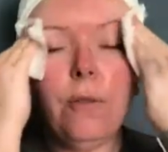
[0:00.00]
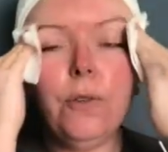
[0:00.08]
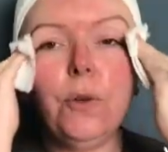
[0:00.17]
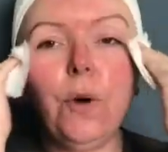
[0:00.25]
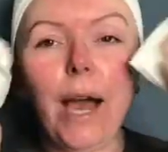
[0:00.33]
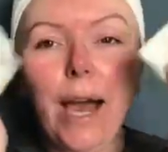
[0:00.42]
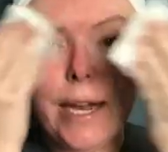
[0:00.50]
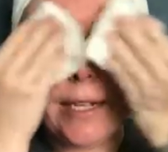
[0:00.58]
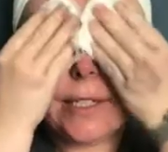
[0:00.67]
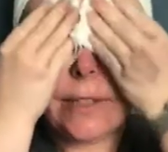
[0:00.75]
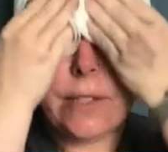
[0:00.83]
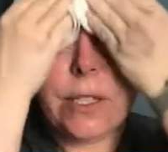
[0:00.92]
your
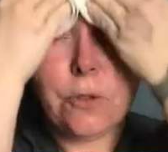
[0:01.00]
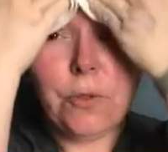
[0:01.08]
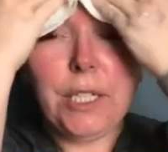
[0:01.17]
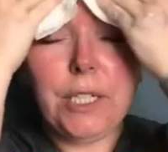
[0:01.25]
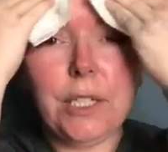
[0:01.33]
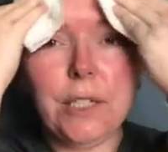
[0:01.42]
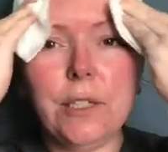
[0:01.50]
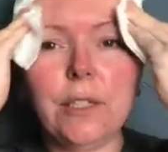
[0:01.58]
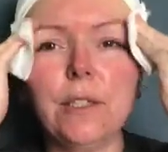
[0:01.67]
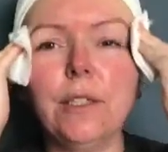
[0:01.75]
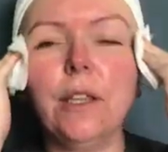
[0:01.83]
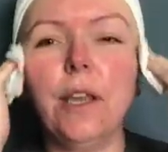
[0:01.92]
active
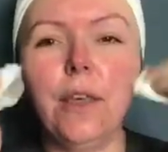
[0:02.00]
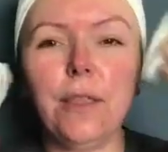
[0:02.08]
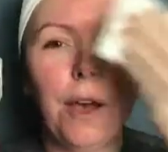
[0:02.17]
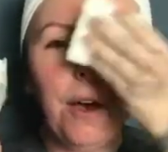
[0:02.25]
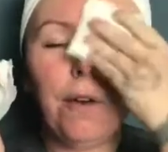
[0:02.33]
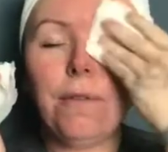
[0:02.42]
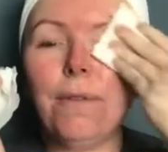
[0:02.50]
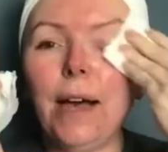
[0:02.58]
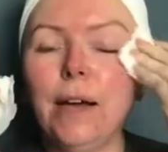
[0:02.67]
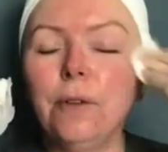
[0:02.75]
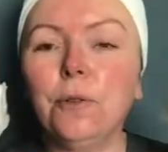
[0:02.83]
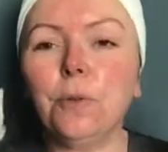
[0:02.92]
ingredients that are
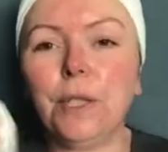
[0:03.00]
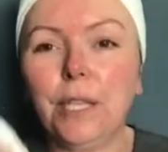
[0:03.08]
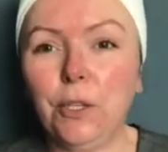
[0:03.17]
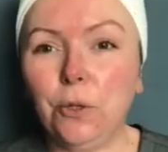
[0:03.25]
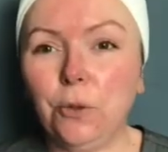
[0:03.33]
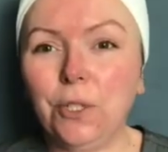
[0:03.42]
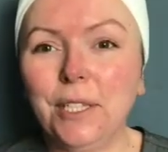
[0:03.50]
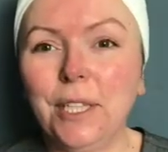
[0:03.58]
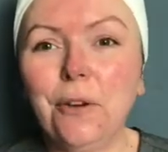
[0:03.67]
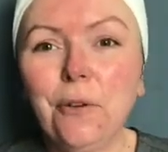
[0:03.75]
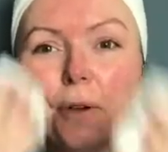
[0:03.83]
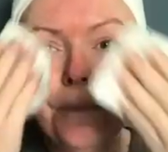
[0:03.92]
found within your
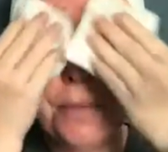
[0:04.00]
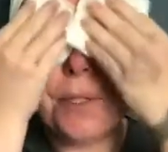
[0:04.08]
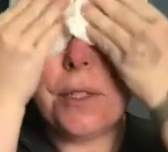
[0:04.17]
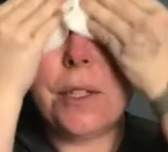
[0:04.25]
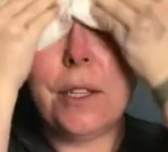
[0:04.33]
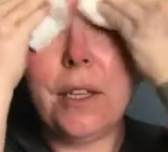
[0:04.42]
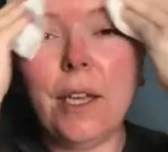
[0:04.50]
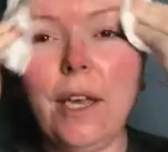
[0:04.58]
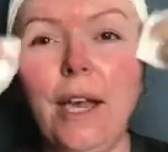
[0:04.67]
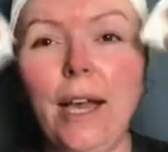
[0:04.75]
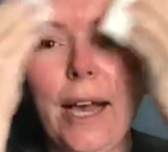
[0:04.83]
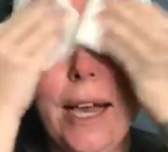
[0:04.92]
serums
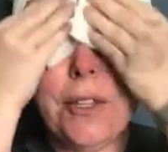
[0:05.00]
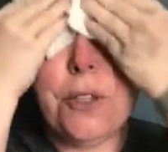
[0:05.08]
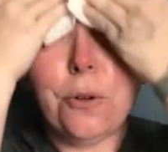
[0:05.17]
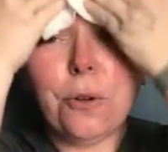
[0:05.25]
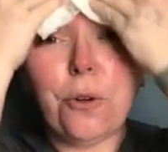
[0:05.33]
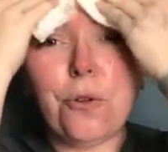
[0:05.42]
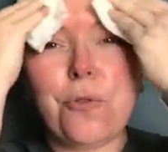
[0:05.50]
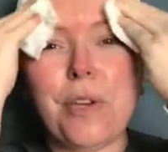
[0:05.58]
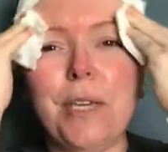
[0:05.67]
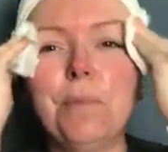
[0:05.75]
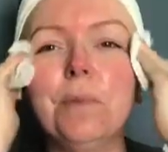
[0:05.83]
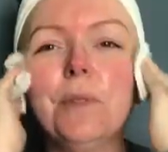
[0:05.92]
and your
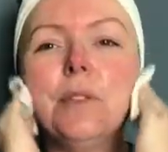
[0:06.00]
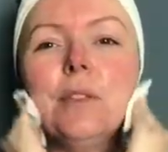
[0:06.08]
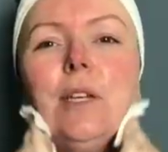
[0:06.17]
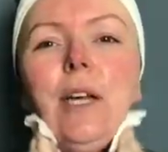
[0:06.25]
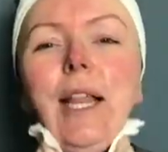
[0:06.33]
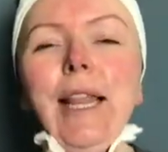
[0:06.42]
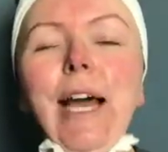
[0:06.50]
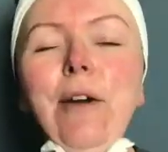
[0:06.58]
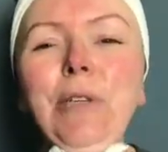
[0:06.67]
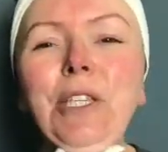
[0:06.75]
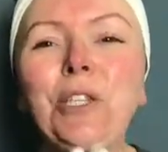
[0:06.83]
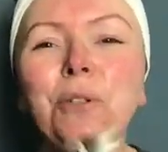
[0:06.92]
creams,
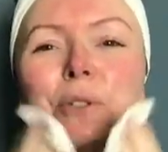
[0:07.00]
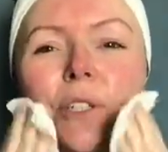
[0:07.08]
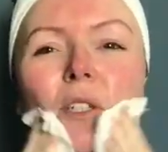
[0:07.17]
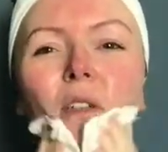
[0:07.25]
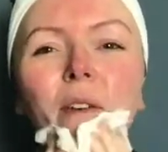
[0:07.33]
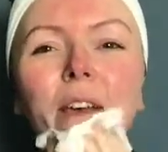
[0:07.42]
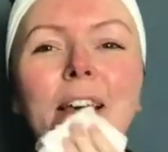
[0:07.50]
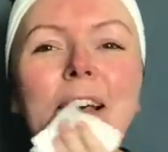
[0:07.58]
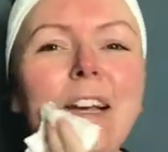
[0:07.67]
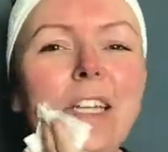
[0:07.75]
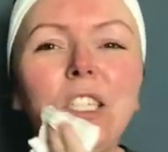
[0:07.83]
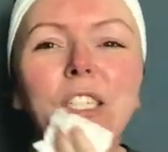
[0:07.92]
allowing you to
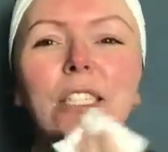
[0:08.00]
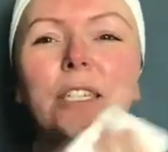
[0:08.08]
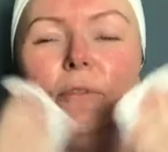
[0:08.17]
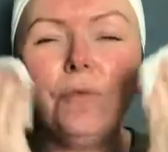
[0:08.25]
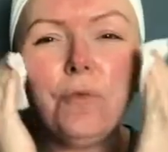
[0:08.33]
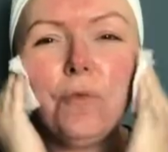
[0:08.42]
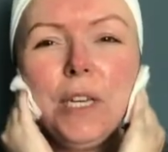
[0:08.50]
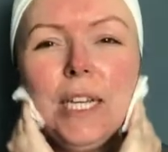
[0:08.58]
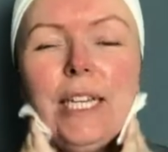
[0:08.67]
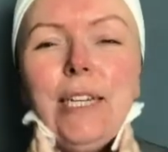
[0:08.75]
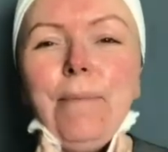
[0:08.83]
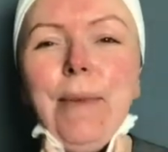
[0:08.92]
achieve
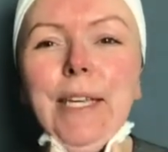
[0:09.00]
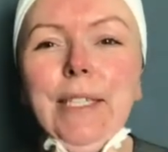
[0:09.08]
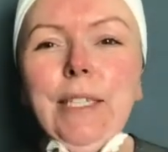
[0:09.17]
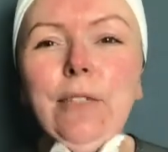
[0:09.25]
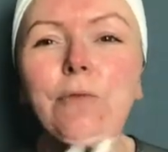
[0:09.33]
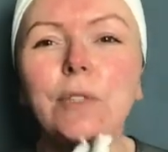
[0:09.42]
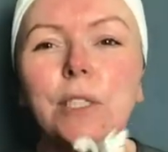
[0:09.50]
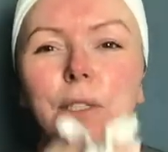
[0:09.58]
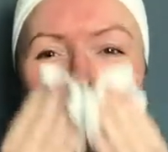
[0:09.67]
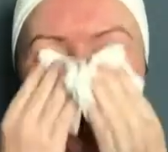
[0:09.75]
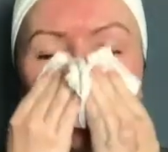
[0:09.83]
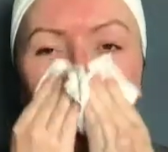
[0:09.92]
really amazing
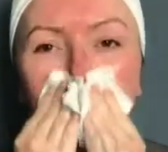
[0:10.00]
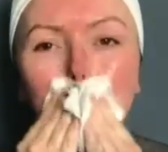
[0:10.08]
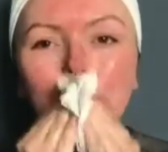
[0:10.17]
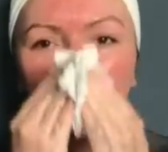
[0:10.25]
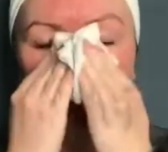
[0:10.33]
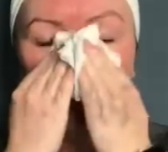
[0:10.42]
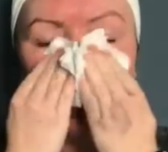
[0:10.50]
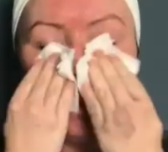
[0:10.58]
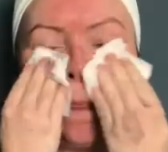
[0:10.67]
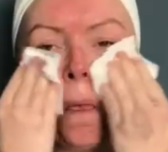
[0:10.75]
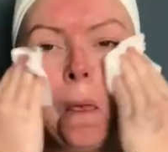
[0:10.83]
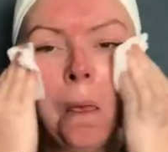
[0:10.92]
results
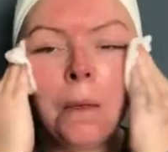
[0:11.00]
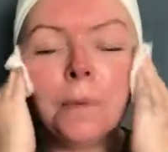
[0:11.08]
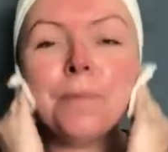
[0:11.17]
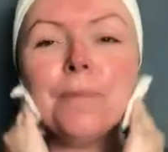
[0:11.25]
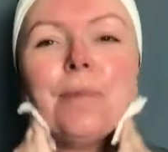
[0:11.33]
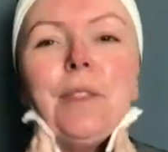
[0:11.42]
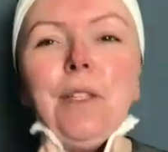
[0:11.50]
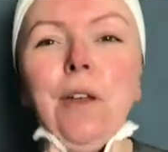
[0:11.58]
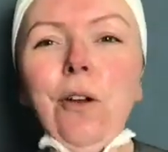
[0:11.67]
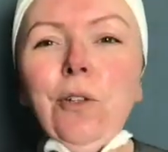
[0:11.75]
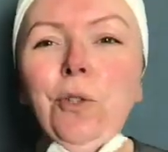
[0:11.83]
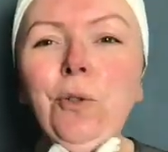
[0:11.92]

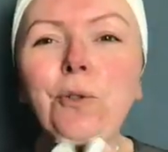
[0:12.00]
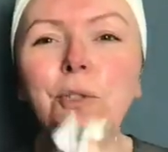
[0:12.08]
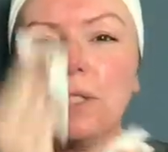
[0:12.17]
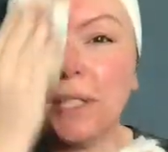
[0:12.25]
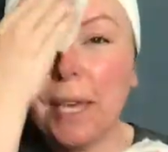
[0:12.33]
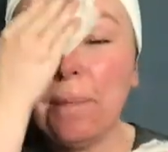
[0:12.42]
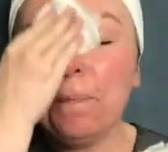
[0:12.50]
on your skin.